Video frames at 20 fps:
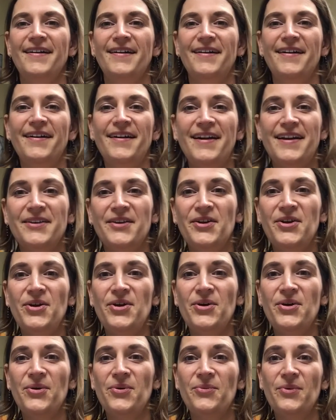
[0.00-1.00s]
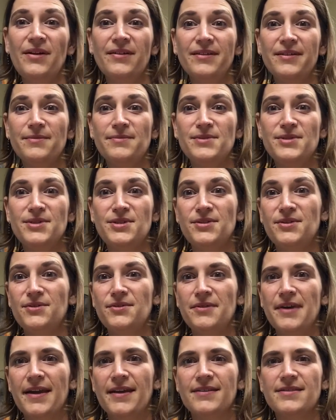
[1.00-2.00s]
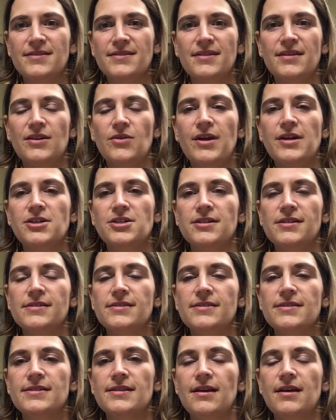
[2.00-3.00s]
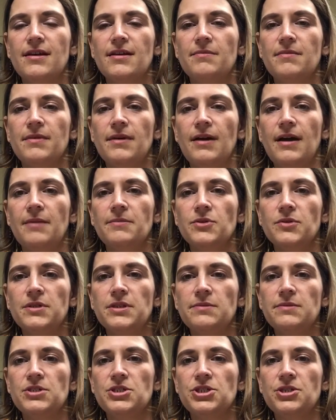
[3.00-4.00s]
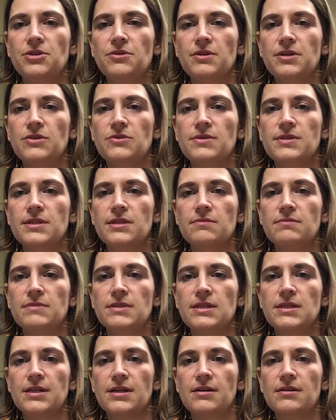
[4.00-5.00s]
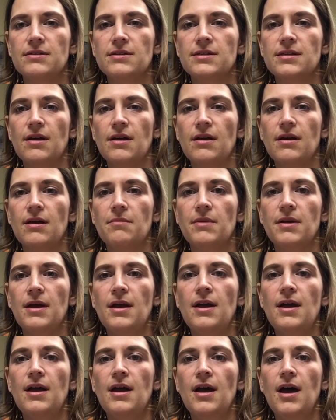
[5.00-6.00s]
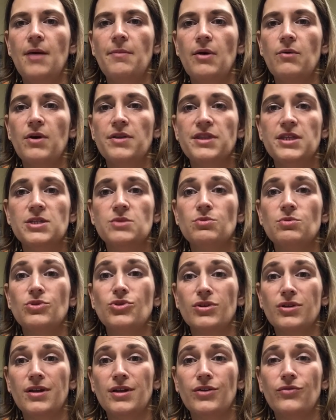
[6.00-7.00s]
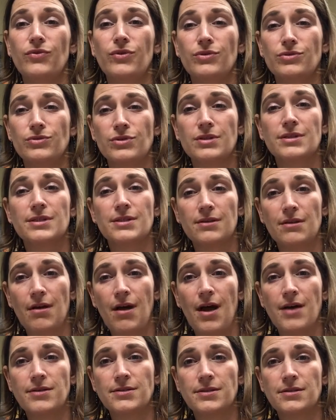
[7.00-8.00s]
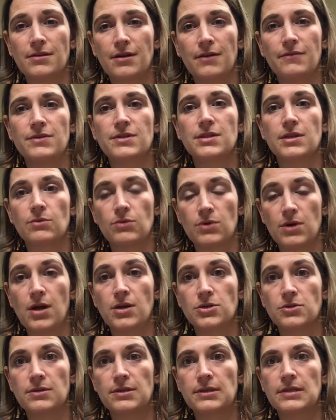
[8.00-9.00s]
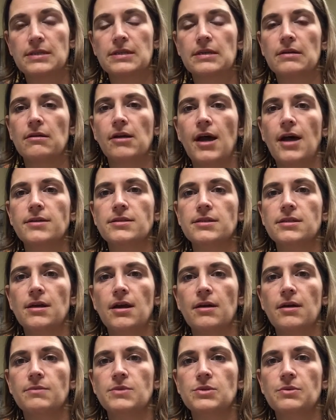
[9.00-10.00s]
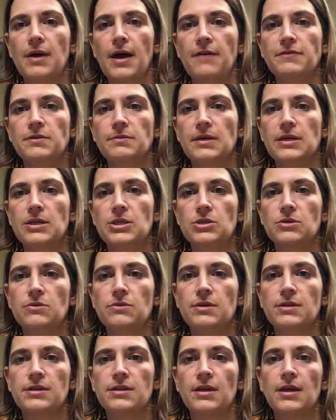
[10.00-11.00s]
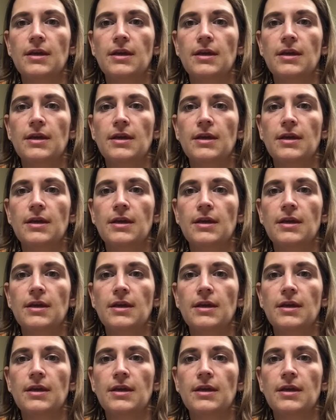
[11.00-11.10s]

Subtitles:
All right, welcome to Hands-on Equations. I'm going to be showing you some details about what this would look like if we were doing this in class. Obviously, we're not doing this in class, so we'll have to make do with